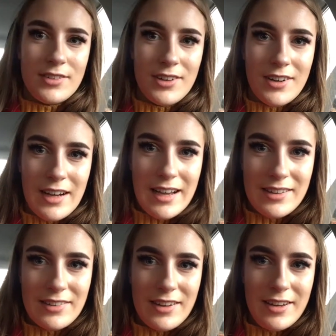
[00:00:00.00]
So
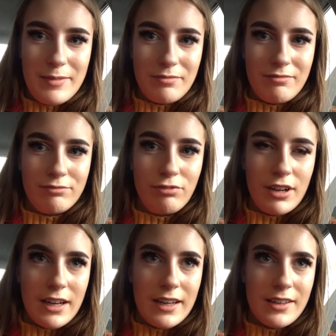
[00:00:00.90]
guys, um,
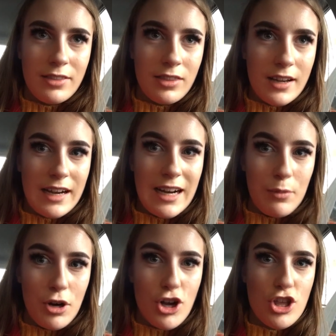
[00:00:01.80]
we are in the car
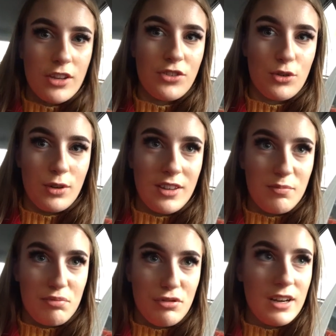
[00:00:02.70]
wash and it's, it's
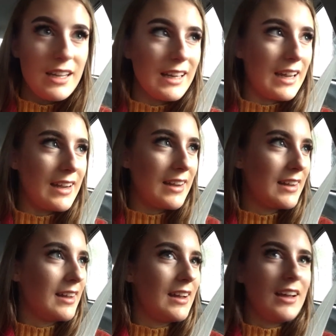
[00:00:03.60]
pretty like
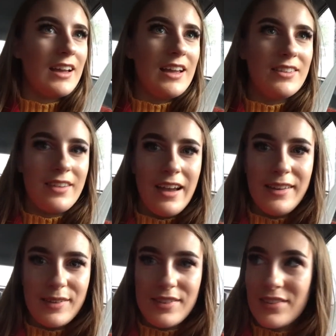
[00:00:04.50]

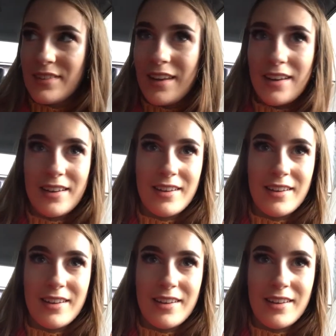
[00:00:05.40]
intense, isn't it?